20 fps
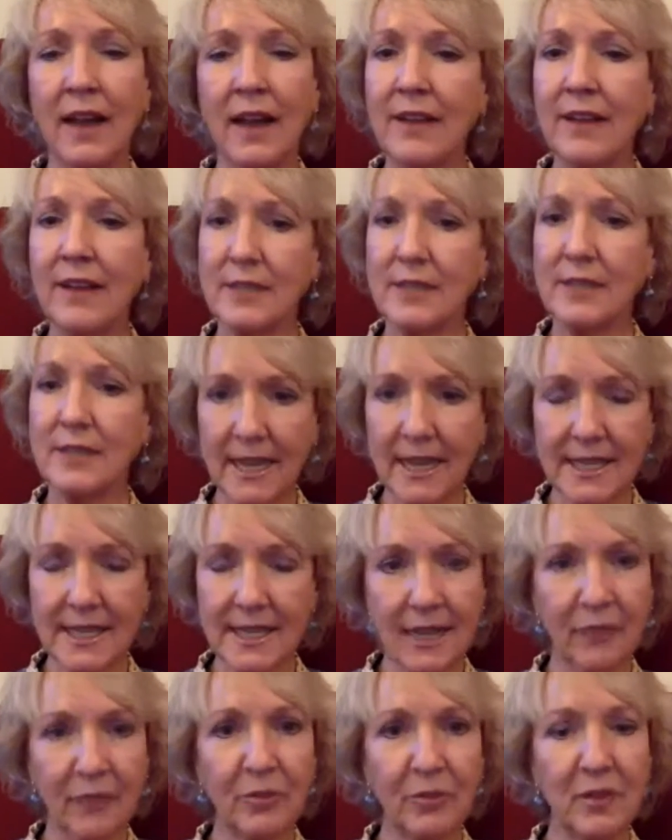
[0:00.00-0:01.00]
take a
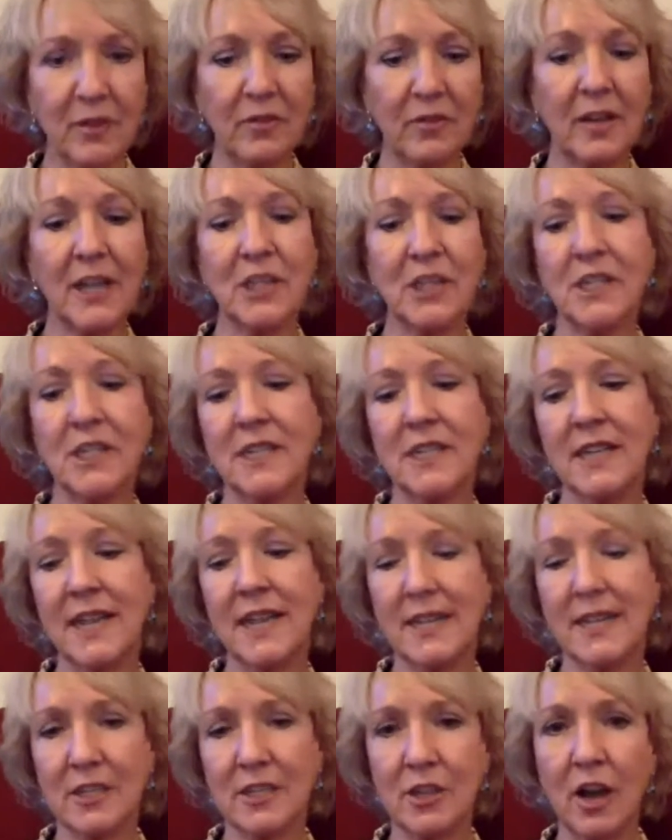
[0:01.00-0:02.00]
self-reflection, take
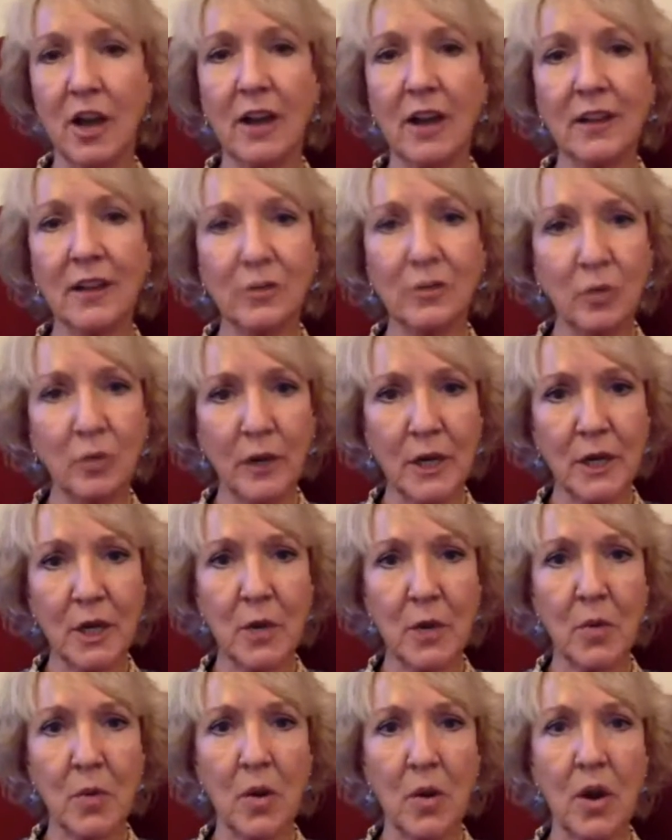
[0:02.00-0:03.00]
stock of where you
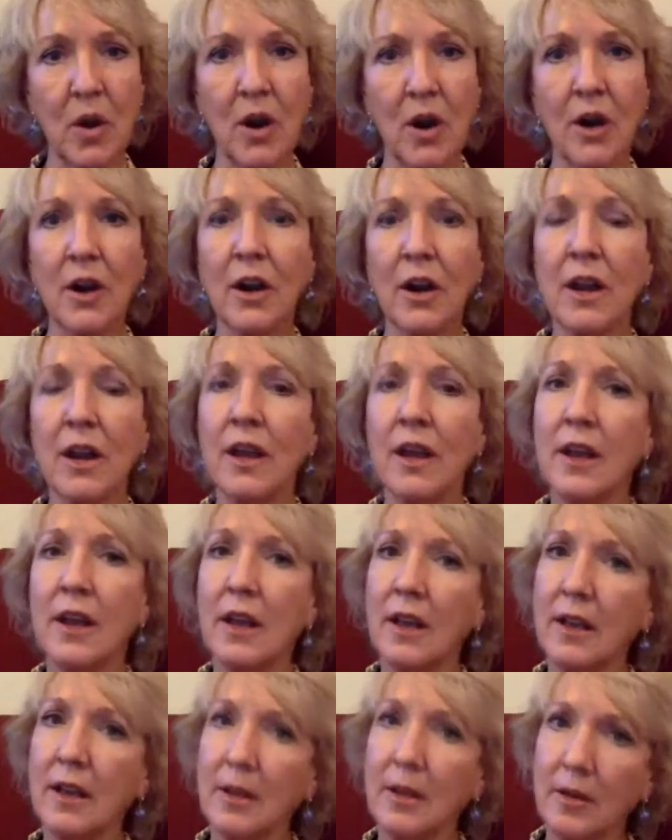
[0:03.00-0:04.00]
are,
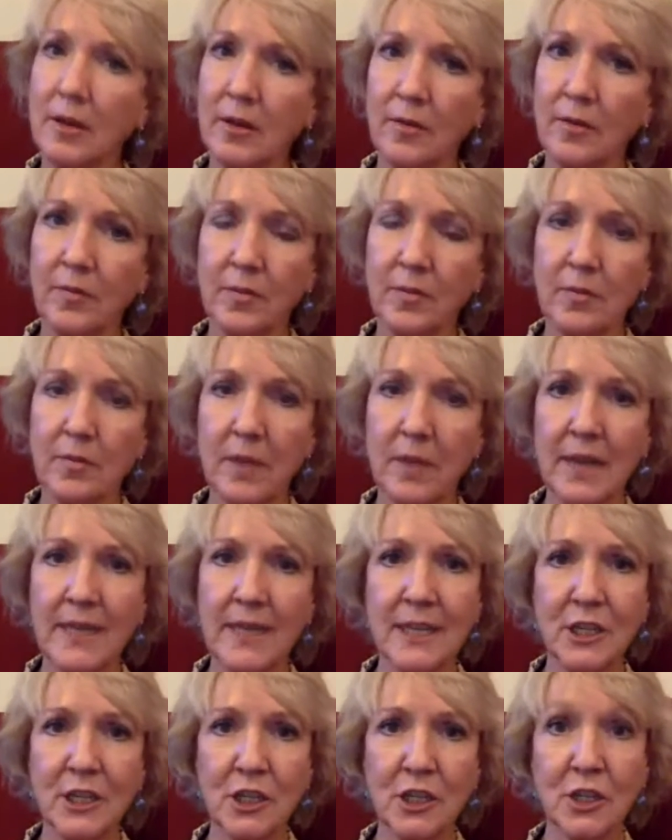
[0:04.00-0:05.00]
pay
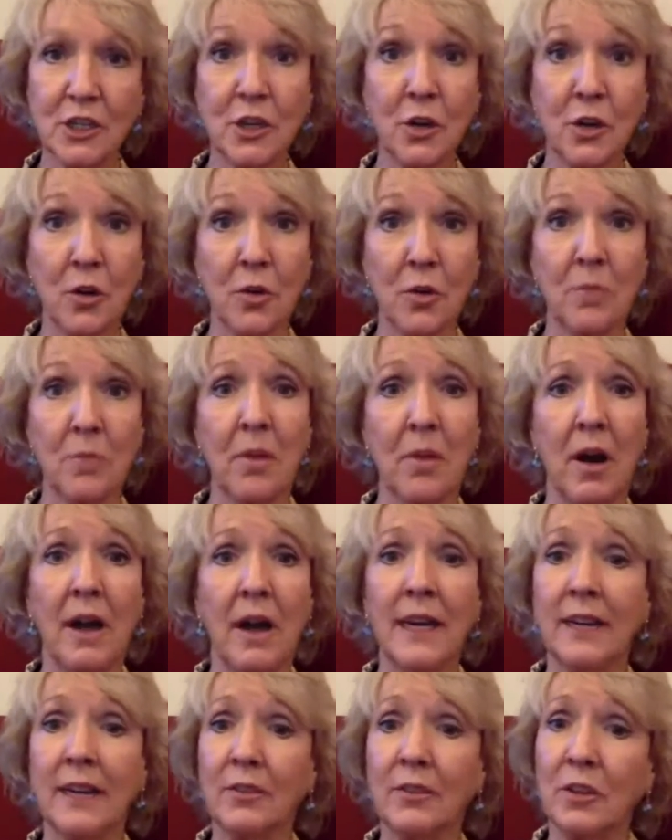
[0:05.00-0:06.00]
attention to your own body. If
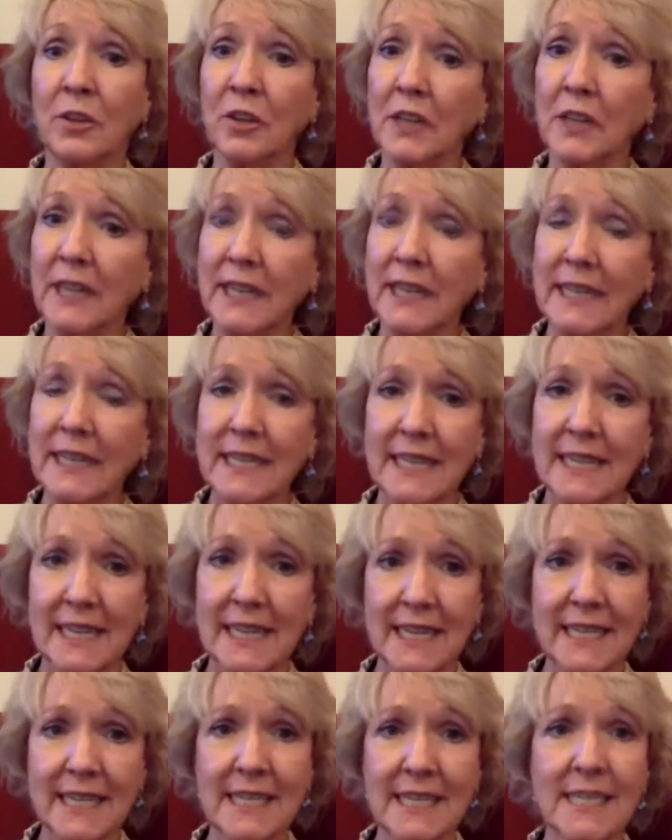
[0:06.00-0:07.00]
you're getting
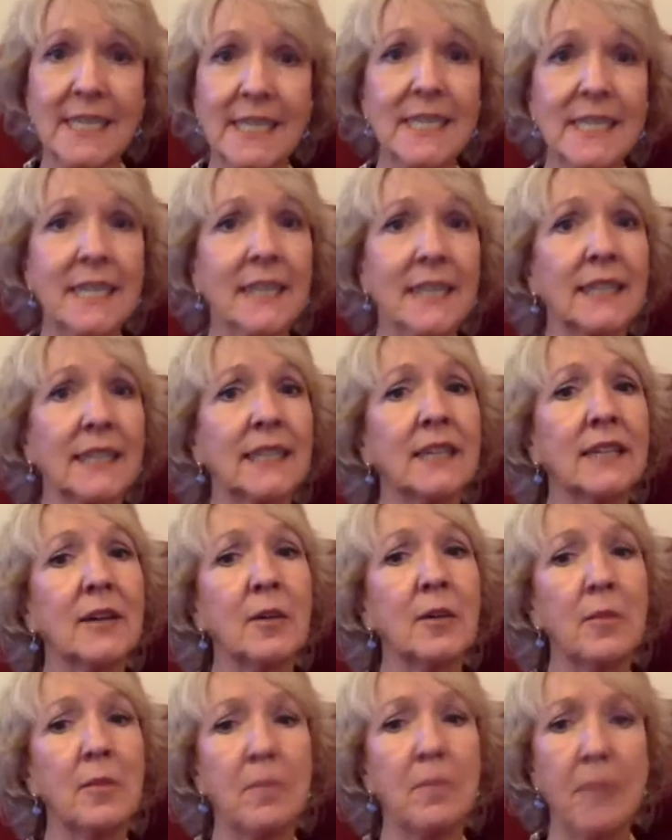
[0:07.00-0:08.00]
tense,
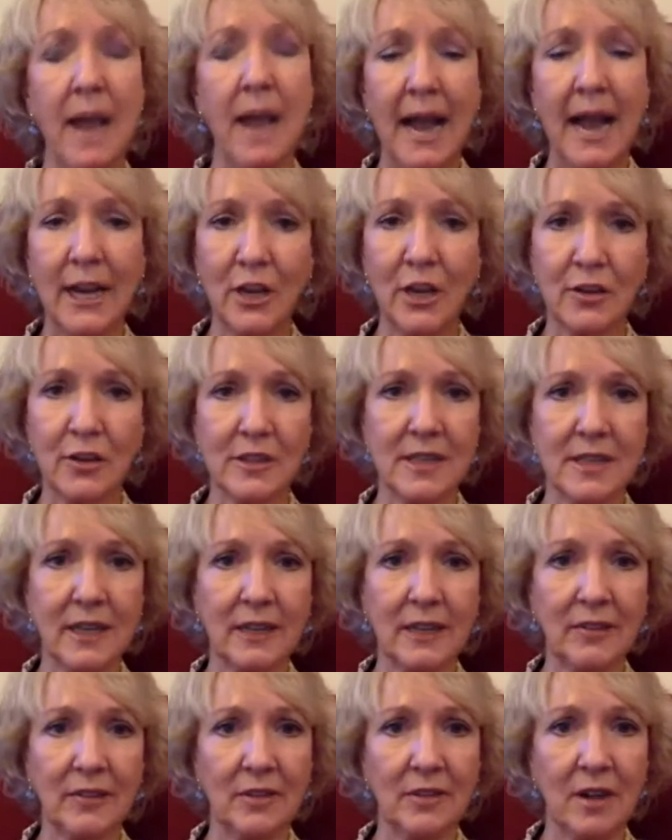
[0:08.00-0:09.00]
back yourself
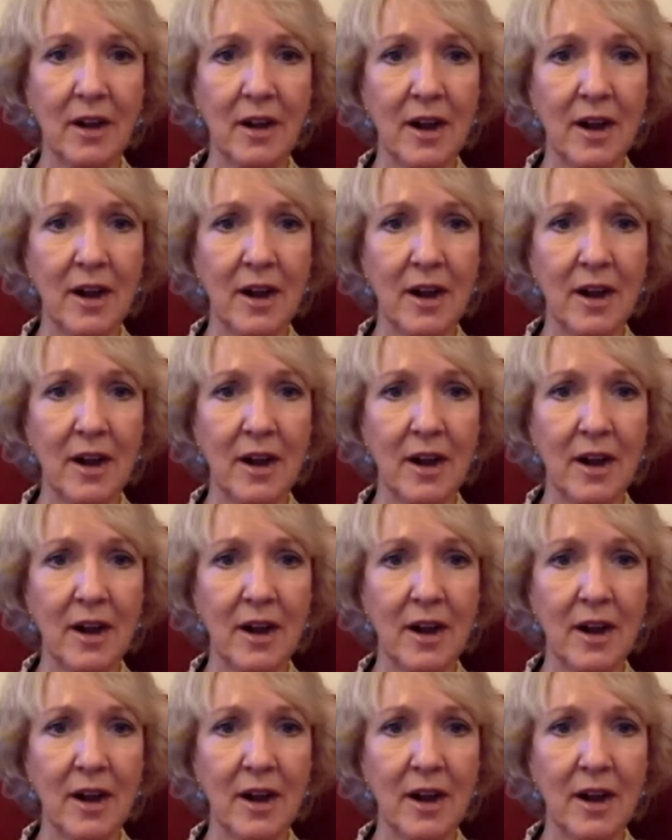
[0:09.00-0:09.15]
off.